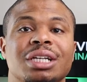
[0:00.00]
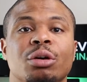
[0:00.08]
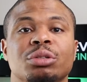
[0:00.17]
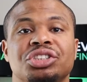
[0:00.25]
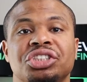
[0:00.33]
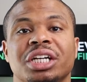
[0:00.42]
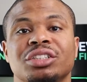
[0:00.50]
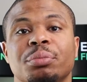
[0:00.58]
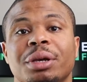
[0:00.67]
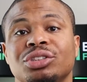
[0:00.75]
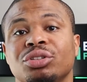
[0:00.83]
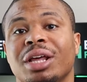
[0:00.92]
is I always check to
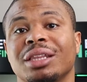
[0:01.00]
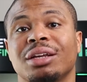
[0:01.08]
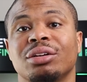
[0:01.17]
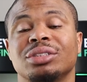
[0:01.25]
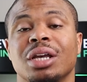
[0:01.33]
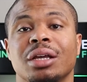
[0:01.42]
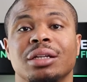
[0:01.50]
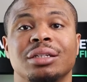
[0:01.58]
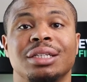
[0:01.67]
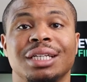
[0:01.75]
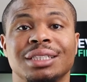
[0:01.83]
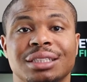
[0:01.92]
make sure that there's
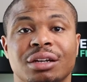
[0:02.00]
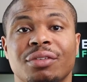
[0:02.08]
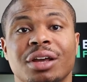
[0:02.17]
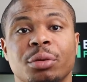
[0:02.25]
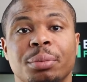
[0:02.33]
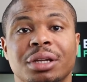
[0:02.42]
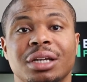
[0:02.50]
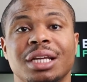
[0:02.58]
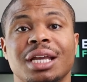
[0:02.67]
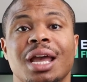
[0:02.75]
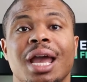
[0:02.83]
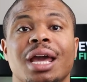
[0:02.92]
decent
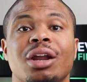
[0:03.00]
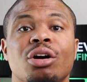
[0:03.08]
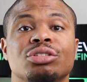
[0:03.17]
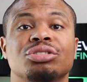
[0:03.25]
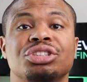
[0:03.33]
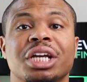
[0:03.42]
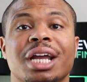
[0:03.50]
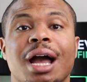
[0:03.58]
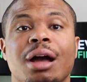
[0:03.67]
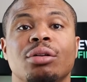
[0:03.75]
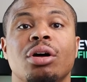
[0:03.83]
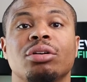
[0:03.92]
availability and also check
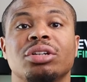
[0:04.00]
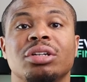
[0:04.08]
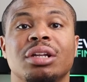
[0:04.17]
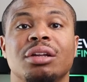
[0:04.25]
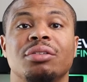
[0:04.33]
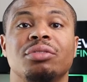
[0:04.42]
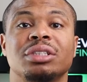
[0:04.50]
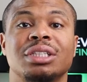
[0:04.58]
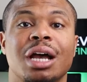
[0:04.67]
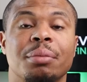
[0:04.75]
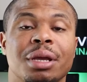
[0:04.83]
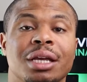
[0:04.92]
how long the delivery
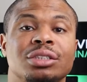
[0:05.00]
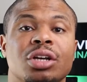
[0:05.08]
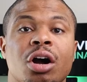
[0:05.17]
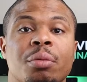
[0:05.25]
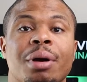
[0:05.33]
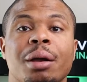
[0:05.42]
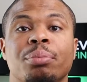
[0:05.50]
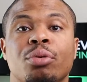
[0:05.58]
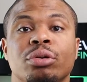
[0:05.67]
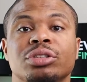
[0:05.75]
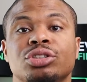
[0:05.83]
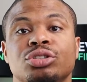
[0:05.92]
time is on my
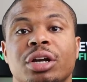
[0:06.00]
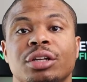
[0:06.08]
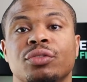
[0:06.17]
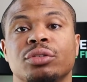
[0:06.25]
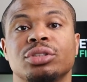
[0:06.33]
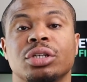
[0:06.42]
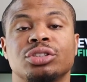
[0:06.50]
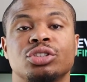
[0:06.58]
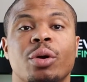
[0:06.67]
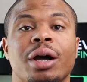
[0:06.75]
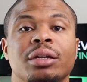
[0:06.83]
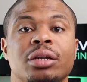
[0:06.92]
points transfers
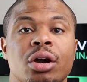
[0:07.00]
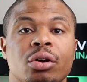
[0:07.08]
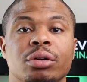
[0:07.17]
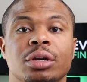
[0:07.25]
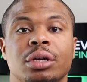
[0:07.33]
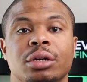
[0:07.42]
so I know.